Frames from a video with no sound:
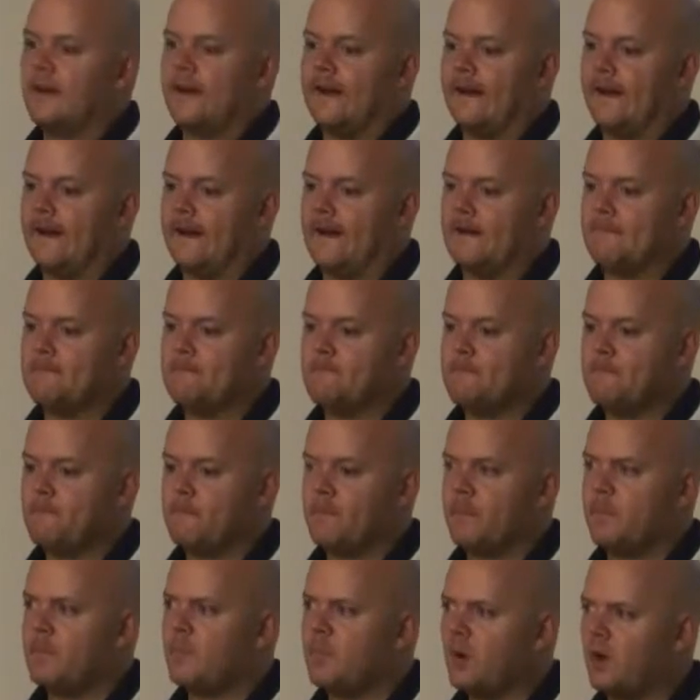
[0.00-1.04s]
um,
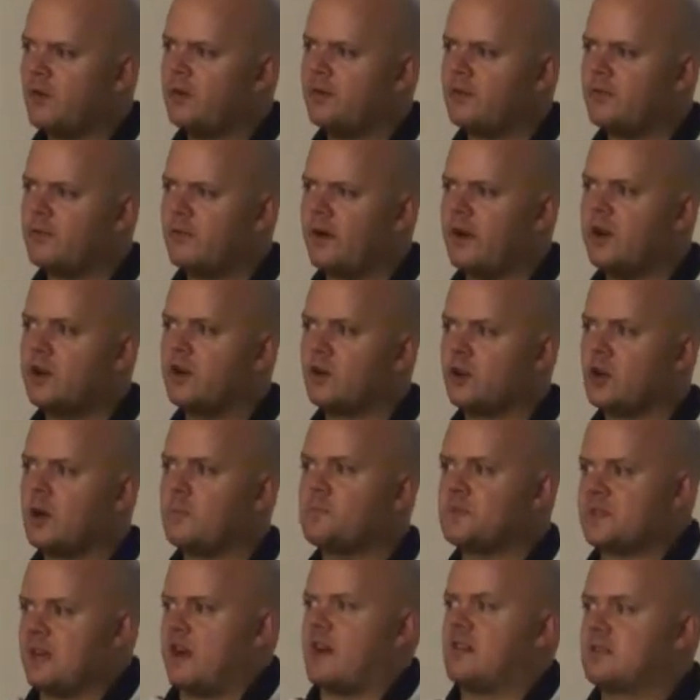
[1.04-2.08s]
but very good
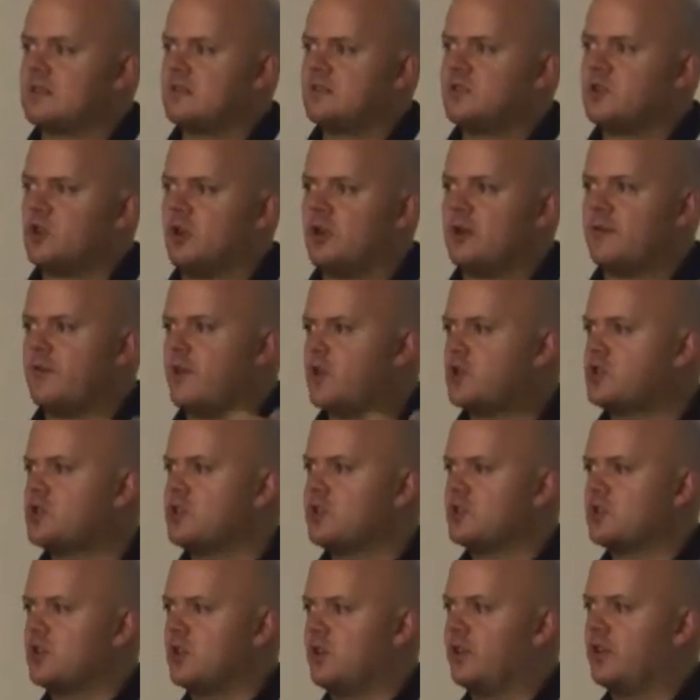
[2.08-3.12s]
upstairs. Shoulder
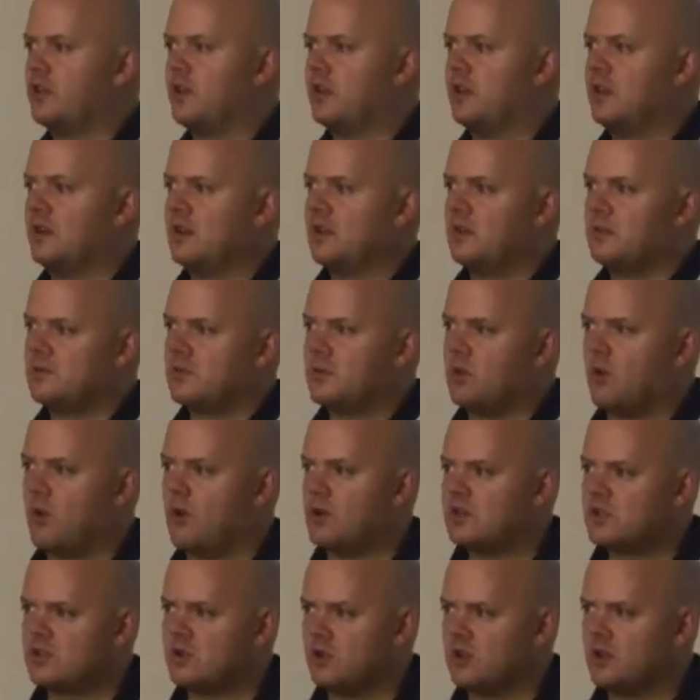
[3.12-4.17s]
function's good,
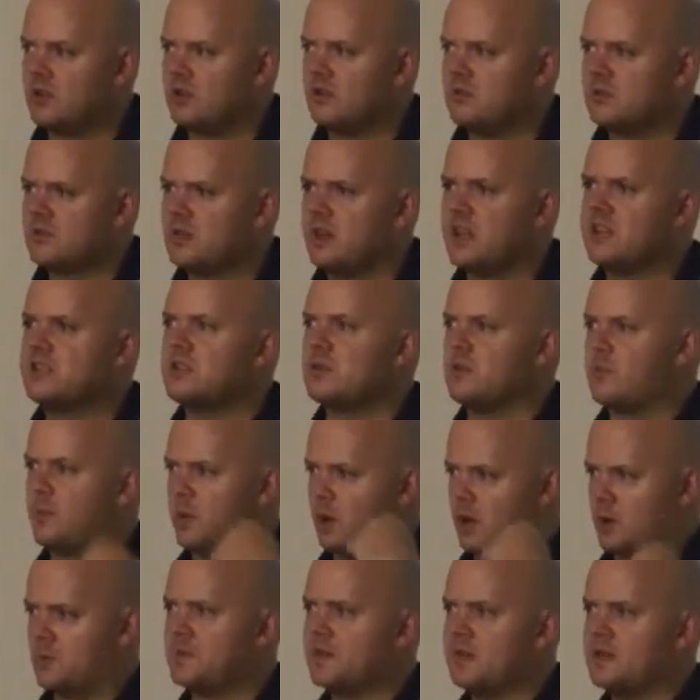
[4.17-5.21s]
core's good, so let's do
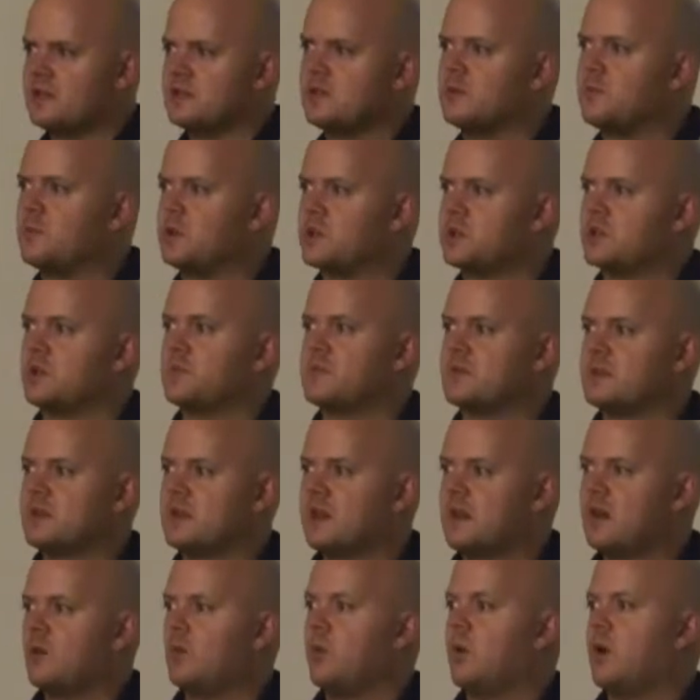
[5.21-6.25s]
pull-ups, let's do push-ups,
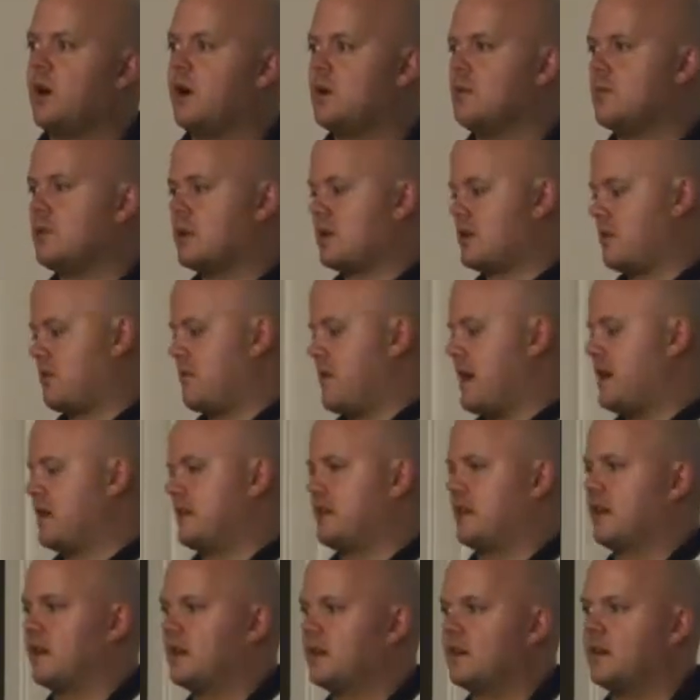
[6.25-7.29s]
while we're
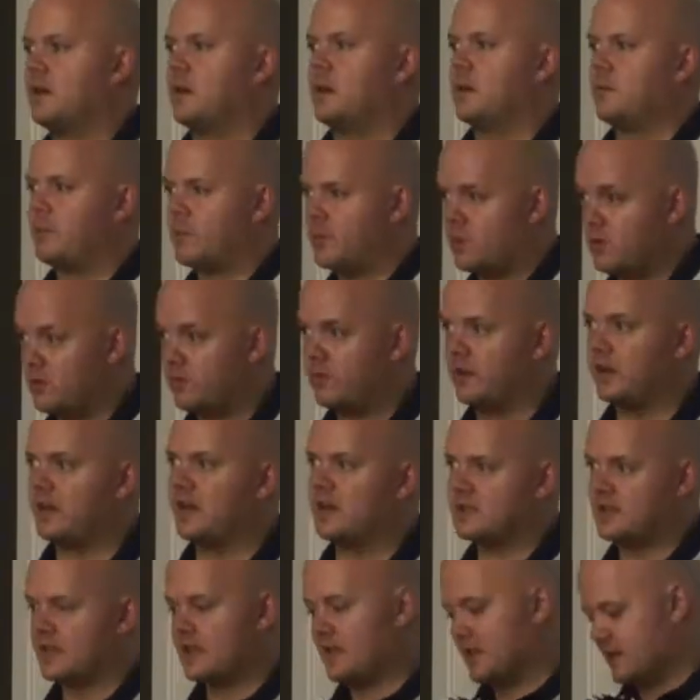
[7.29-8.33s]
correcting and improving
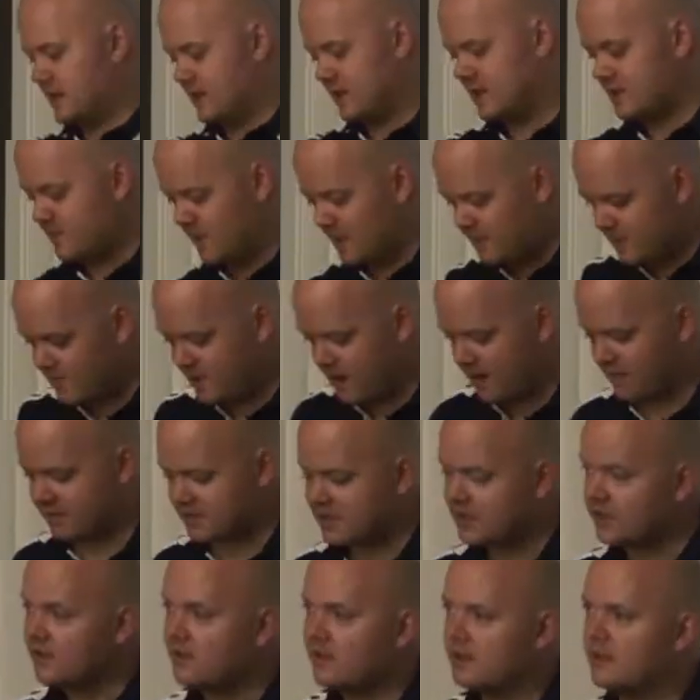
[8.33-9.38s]
this. This is my
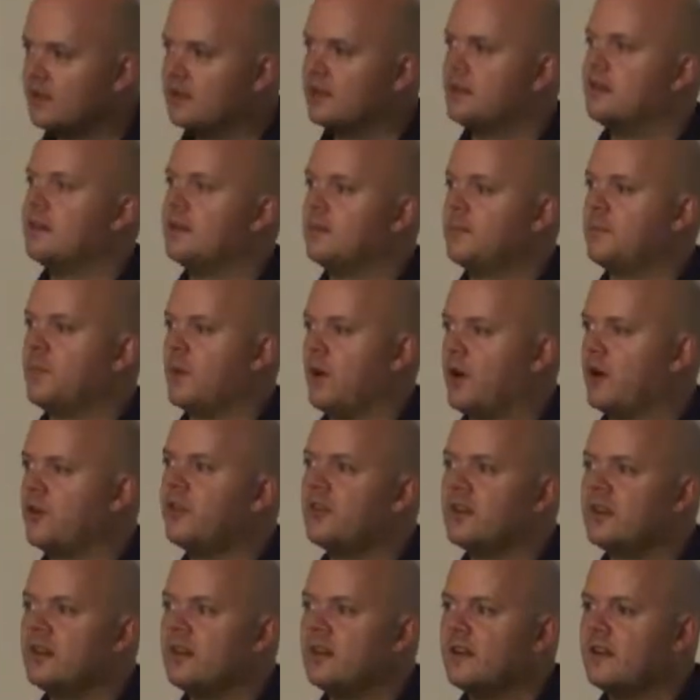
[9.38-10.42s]
priority,
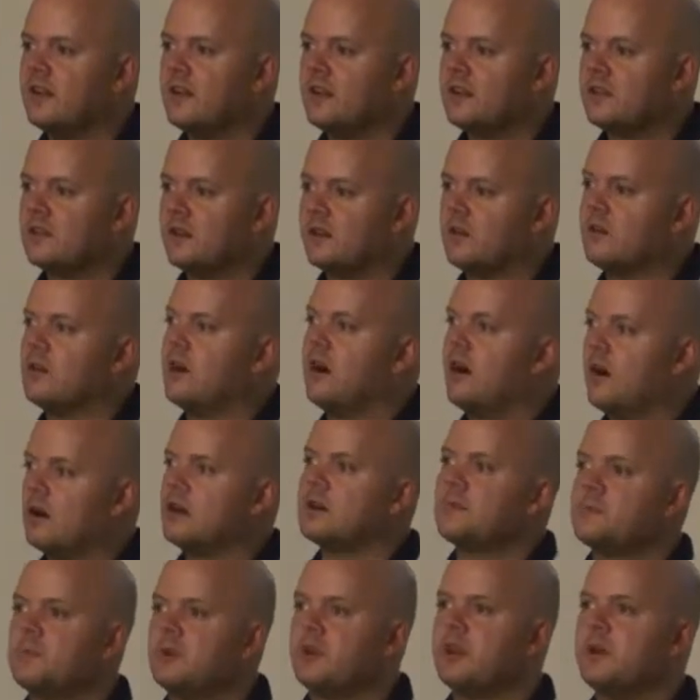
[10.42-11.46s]
but they're doing all
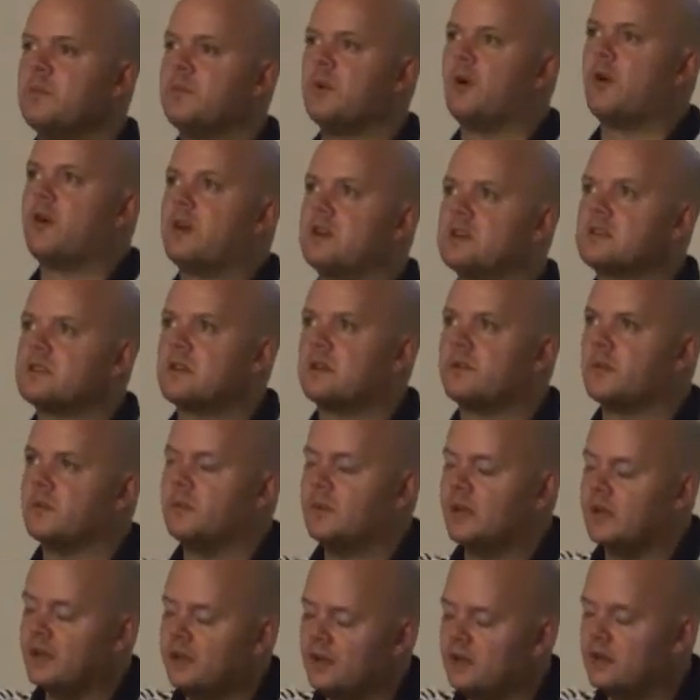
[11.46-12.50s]
this bloody boring stuff at
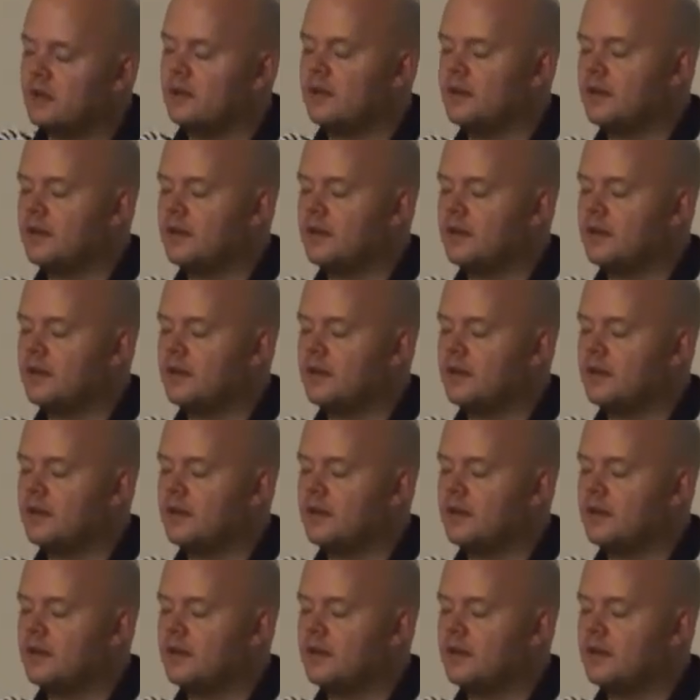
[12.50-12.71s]
me